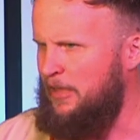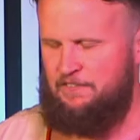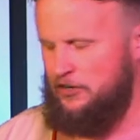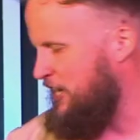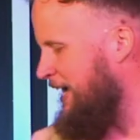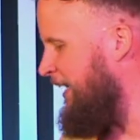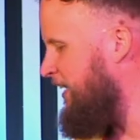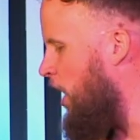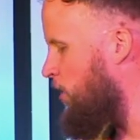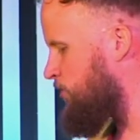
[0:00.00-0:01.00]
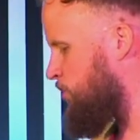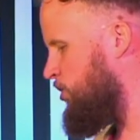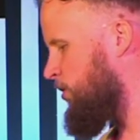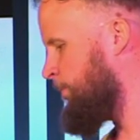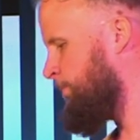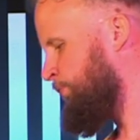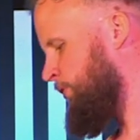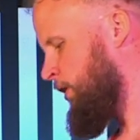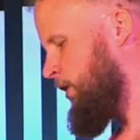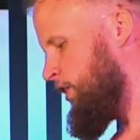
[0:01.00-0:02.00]
If you're taking notes,
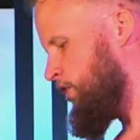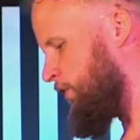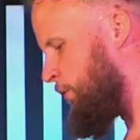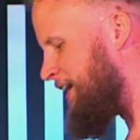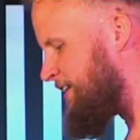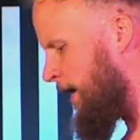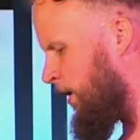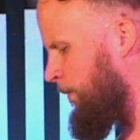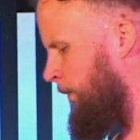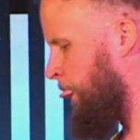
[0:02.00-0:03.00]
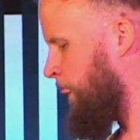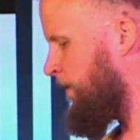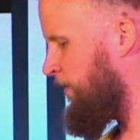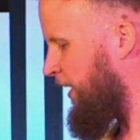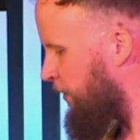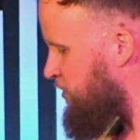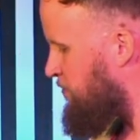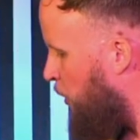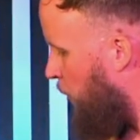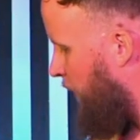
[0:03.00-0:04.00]
you can write down, there is
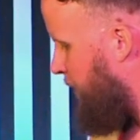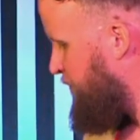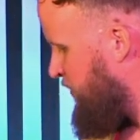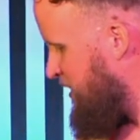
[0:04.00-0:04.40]
more,